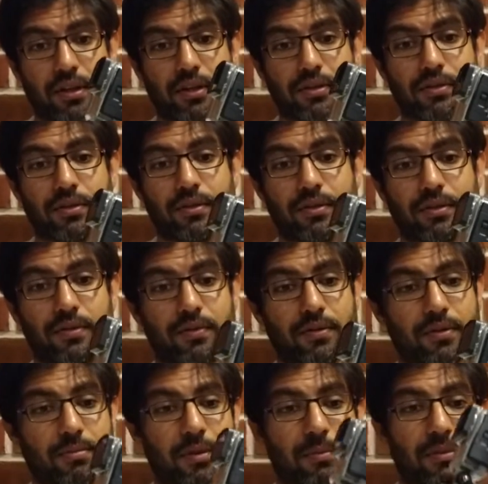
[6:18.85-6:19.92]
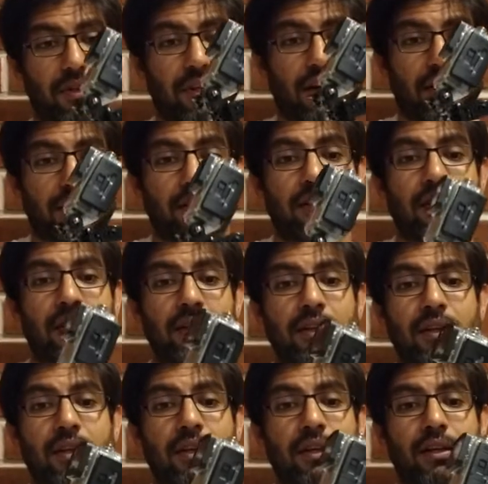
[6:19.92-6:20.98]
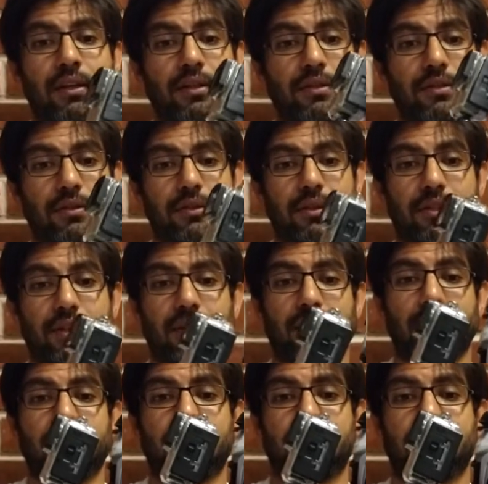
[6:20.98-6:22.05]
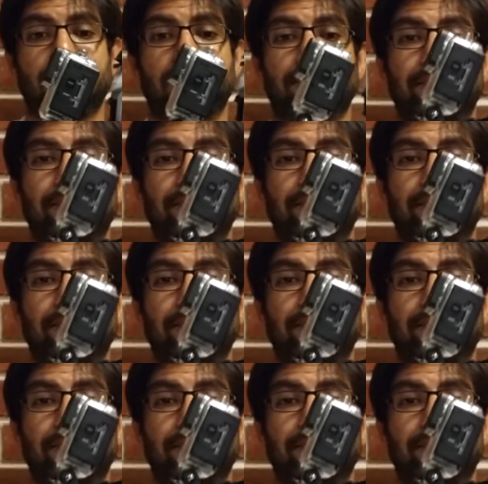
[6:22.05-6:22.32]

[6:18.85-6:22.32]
So you have to remember that. So it's like this.